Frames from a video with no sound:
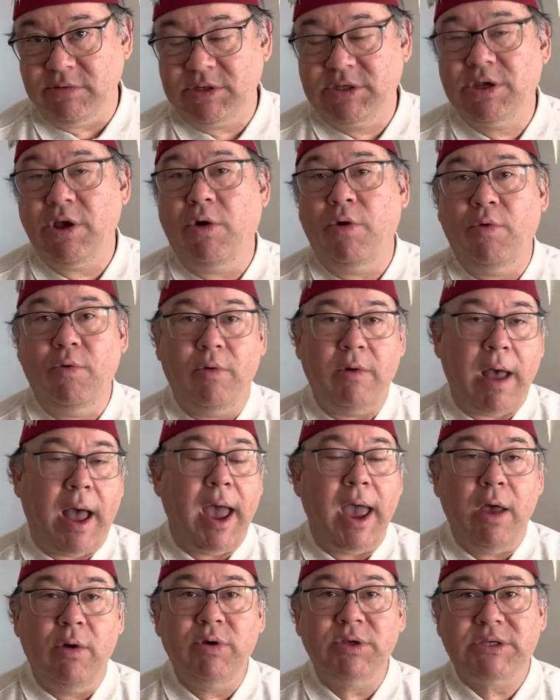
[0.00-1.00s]
so I
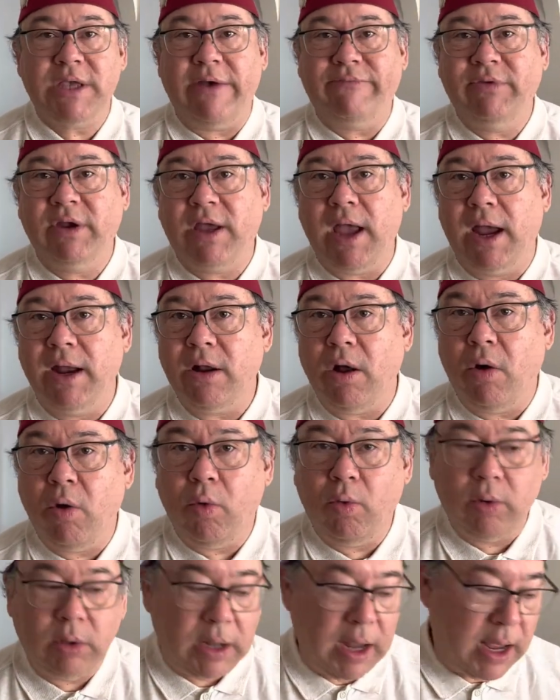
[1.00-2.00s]
always have to kind of
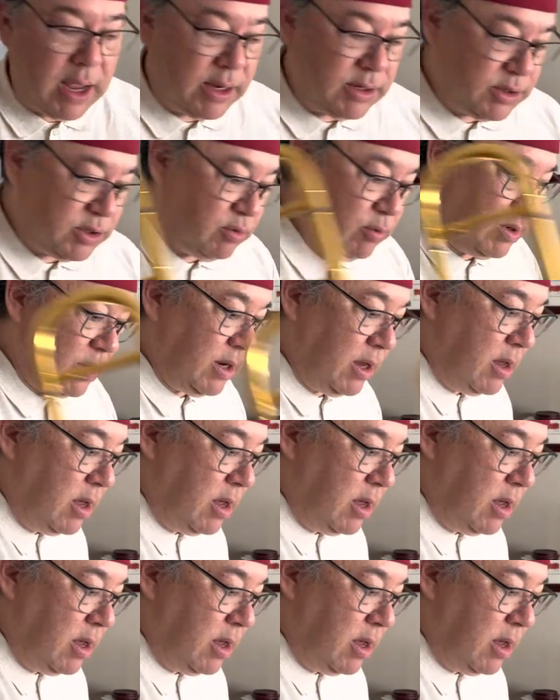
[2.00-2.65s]
hold on to it.